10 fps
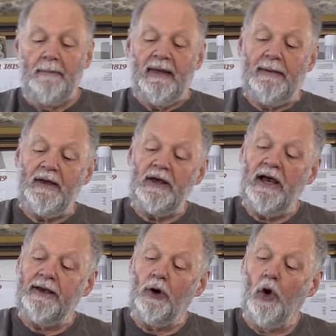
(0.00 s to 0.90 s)
Maybe
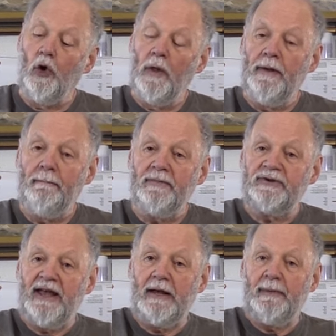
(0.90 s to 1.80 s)
I could hold the
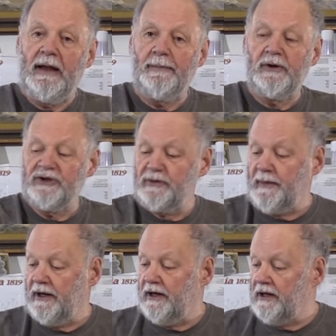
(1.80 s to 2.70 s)
sandpaper and
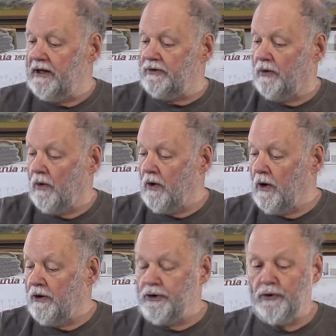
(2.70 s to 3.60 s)
spin it,
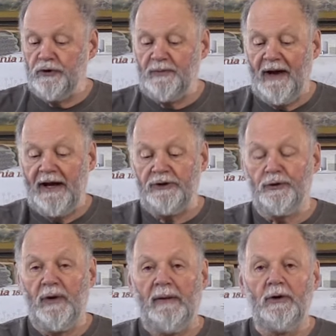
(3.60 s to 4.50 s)
or use my
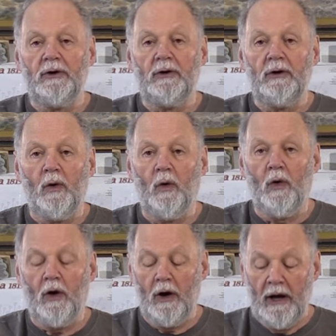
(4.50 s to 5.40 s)
Dremel,
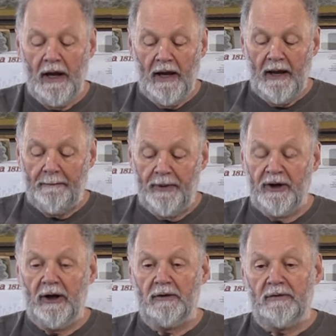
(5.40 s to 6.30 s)
or
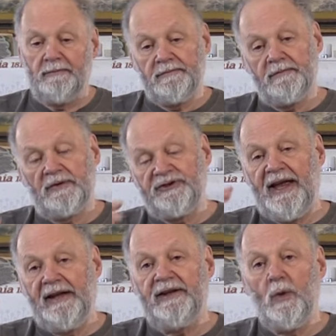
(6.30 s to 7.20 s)
put a
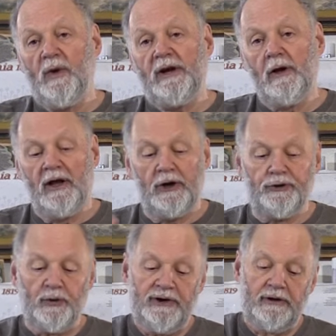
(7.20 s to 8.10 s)
sanding wheel on a
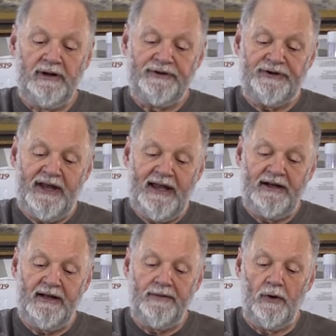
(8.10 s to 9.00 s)
drill and
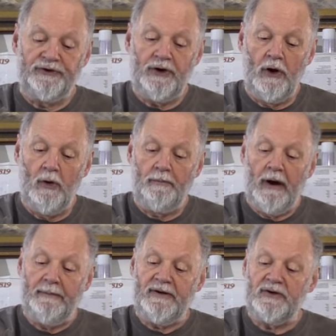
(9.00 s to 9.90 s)
sand it. those all
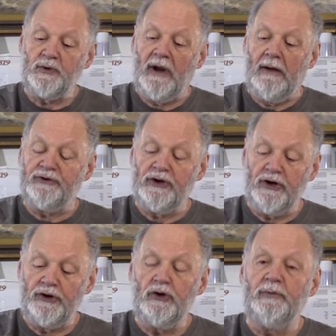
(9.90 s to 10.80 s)
probably is what I was going
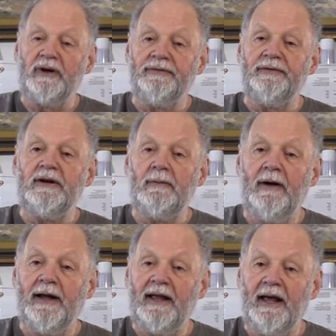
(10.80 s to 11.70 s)
to do, but a friend of
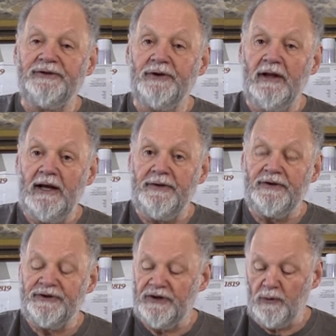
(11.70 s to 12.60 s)
mine has a lathe
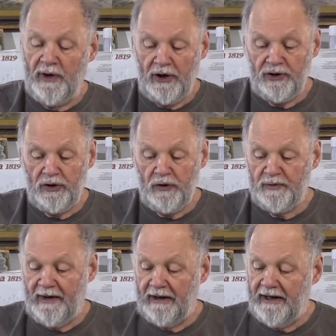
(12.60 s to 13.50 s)
and says, why don't you
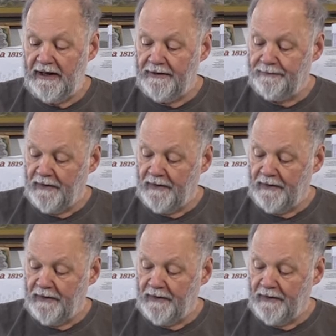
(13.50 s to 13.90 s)
use my lathe?